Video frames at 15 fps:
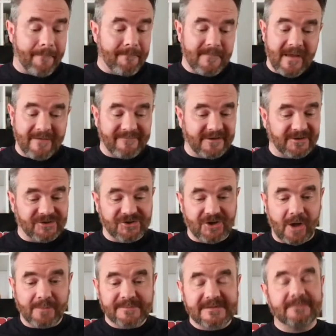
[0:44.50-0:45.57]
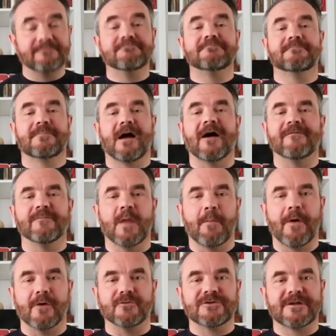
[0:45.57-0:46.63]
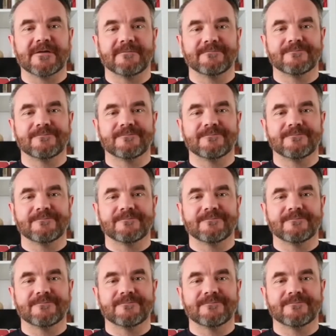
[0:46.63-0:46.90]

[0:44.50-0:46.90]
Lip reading: Everything stopped apart from the post.